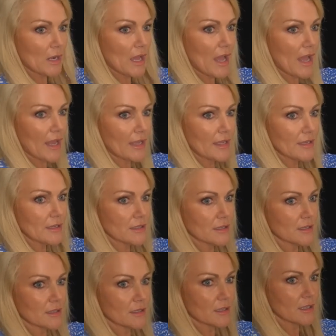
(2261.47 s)
and high.
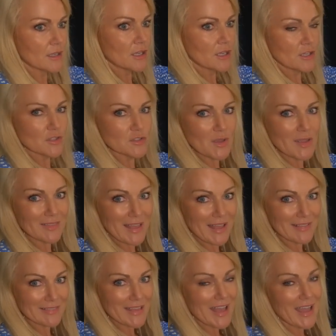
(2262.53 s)
So I
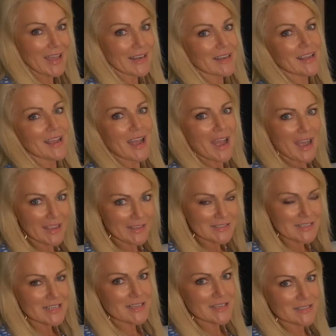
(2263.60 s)
like that. I
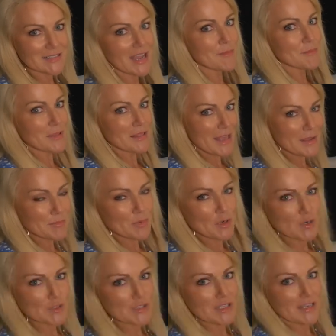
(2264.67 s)
tend, I'm a light
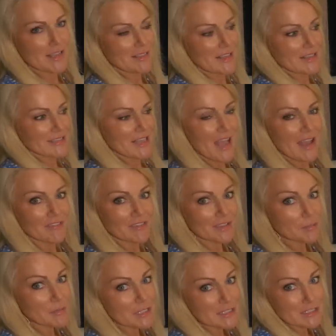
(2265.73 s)
person. I like to have a
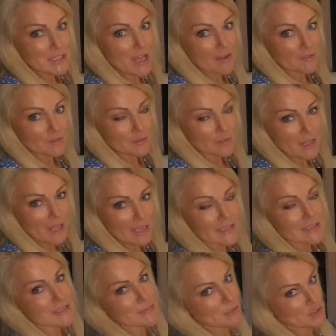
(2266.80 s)
little bit softer
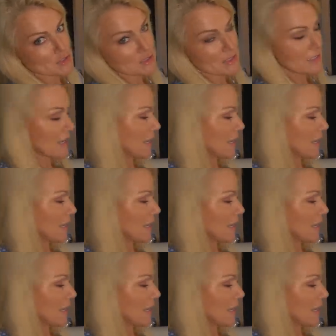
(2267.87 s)
light, especially at